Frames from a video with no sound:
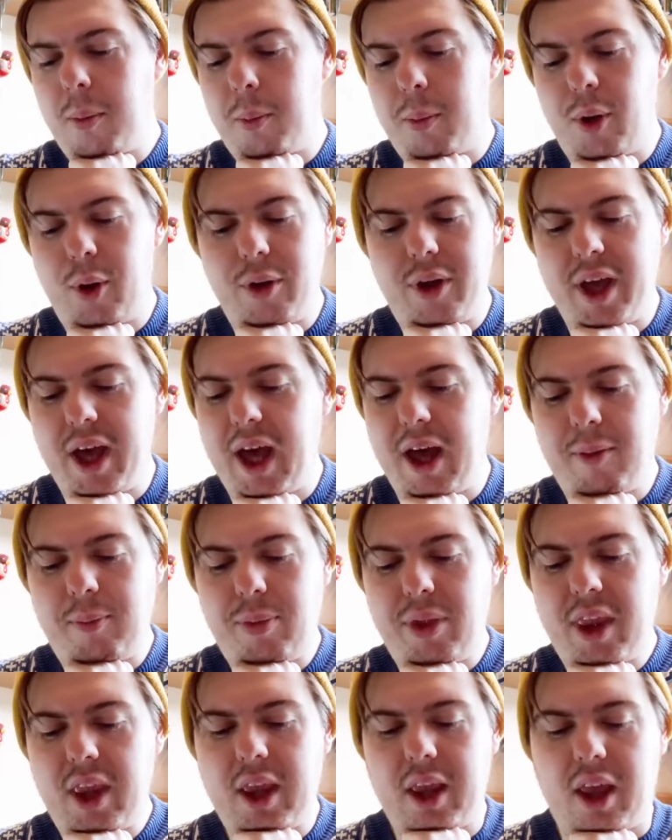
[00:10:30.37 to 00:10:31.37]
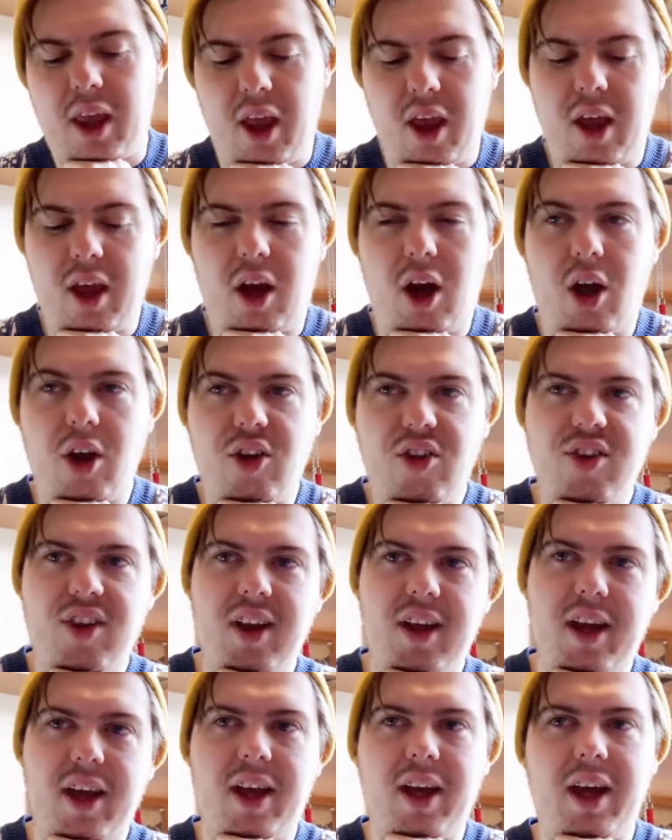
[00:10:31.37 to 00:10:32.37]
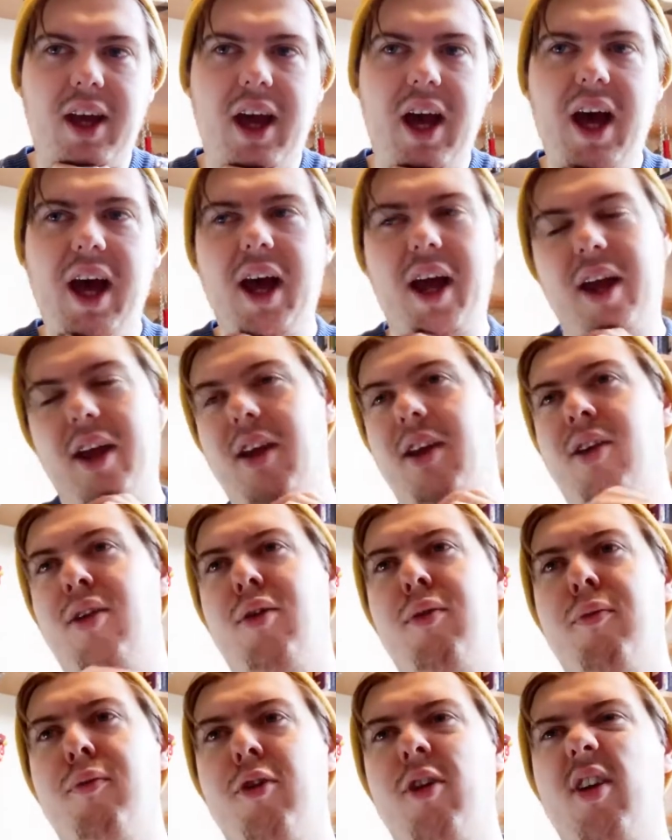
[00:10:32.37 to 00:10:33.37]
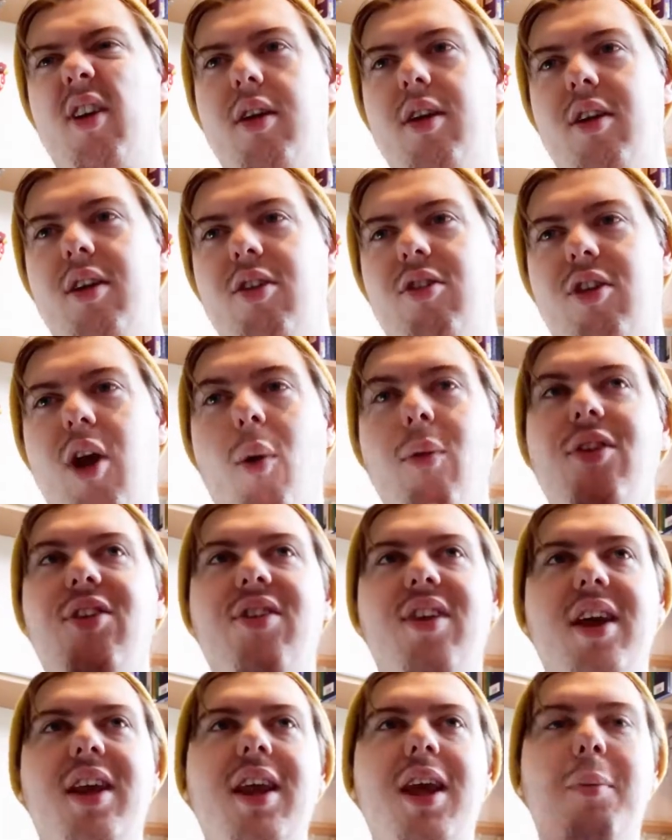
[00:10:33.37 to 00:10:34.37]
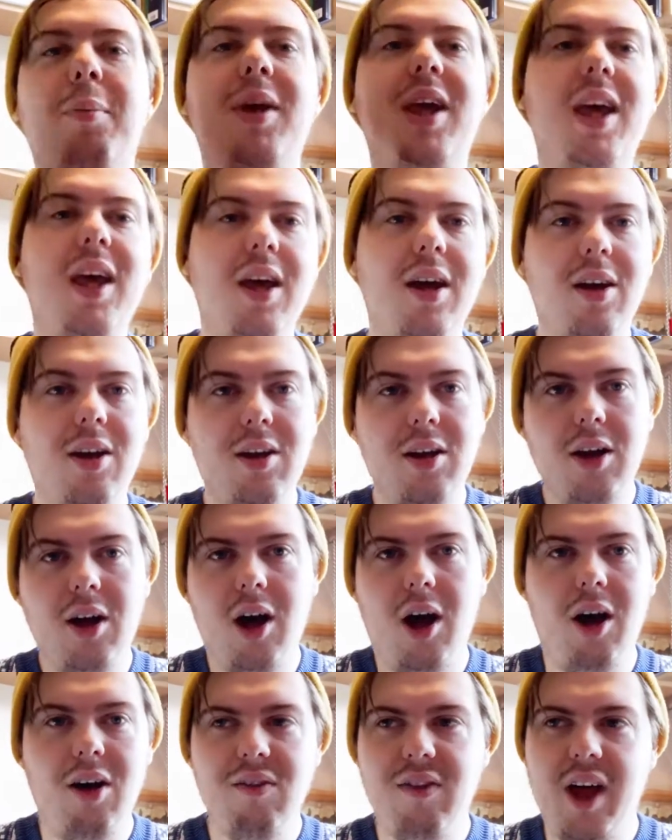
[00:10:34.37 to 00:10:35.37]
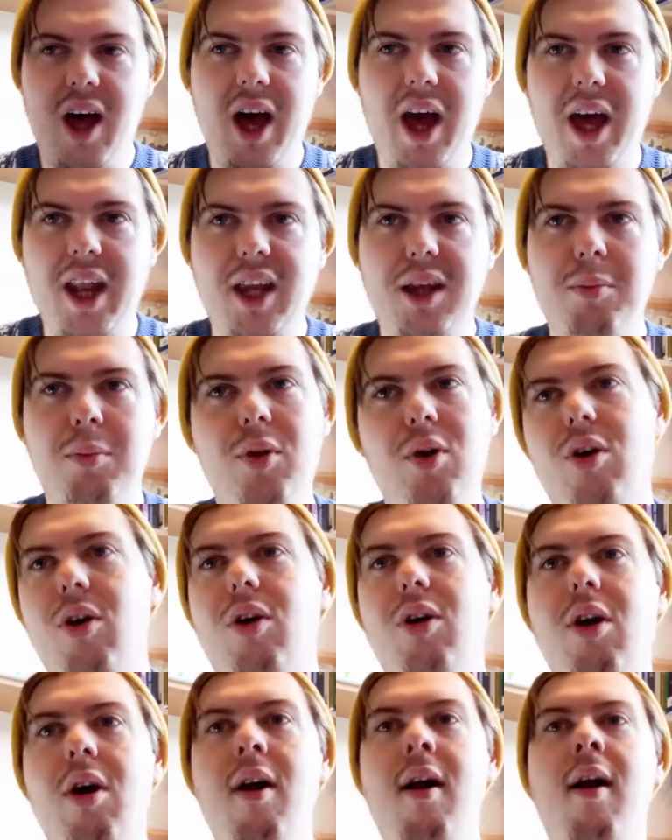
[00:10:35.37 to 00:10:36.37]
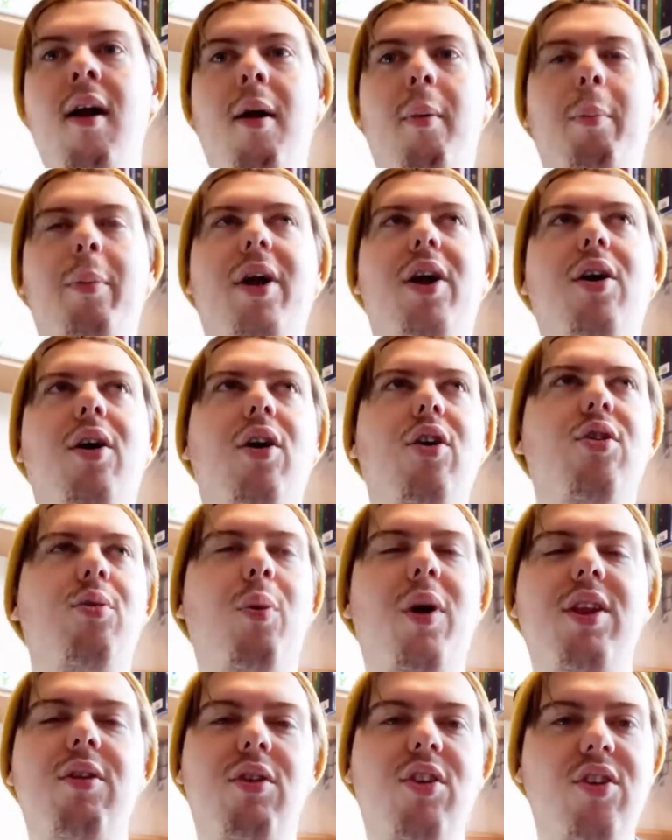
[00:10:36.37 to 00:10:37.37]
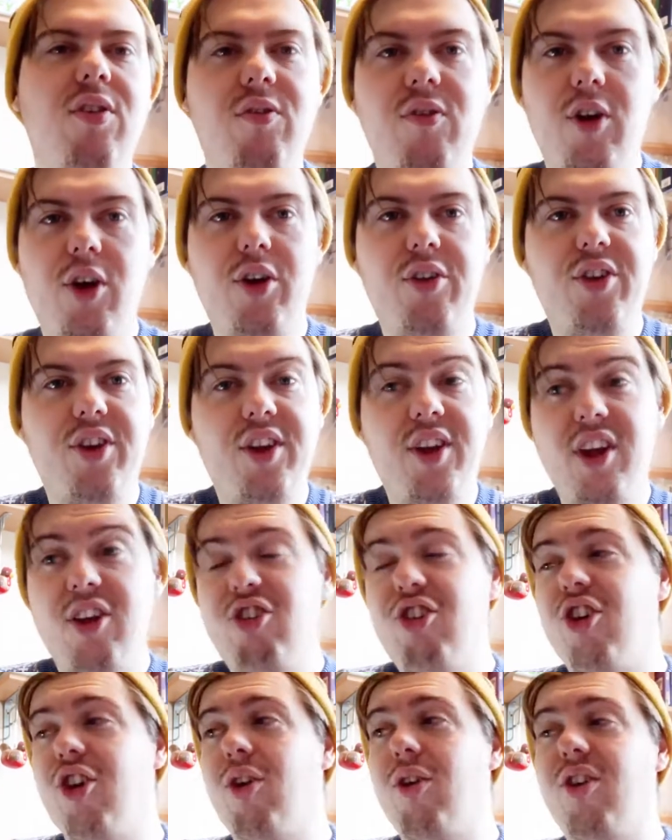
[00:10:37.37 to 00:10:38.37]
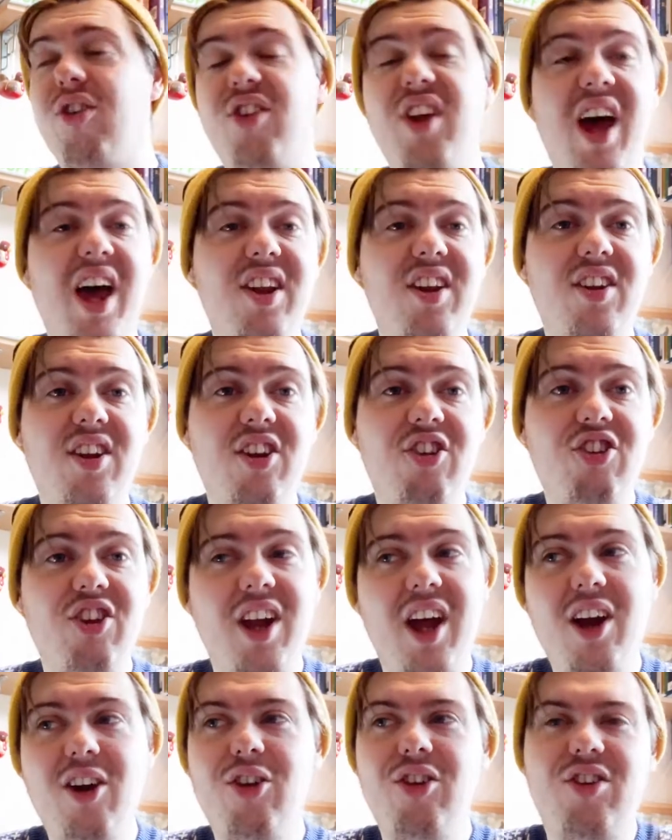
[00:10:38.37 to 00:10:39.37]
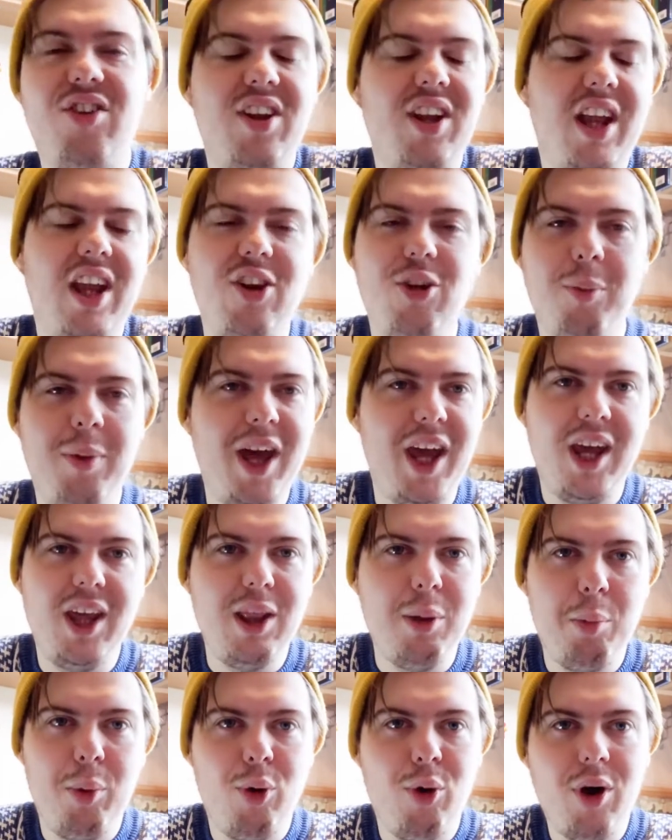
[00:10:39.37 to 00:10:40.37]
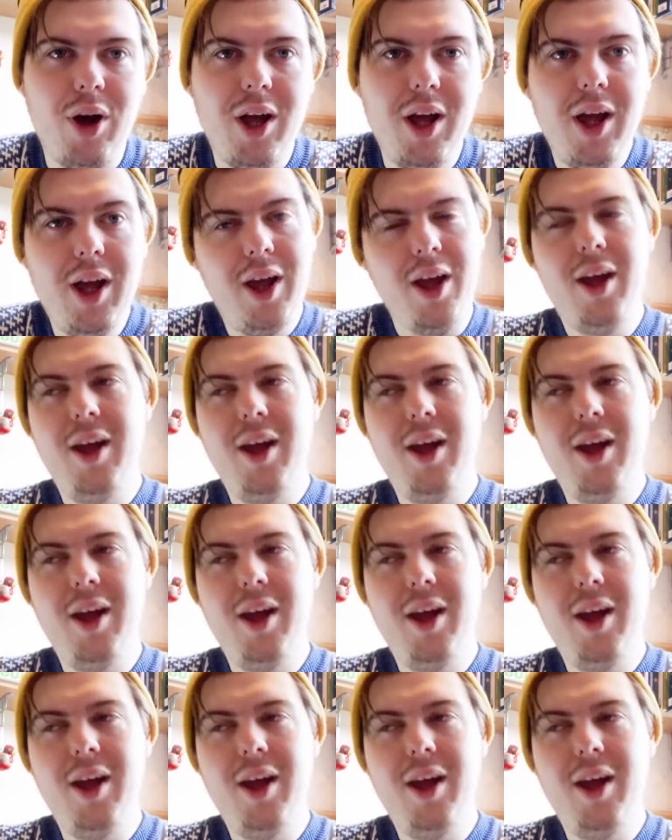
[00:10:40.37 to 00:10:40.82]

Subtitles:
But yeah, honestly, I don't see the appeal of that anymore, because whether it's a first edition or a signed edition, I could still end up hating the book.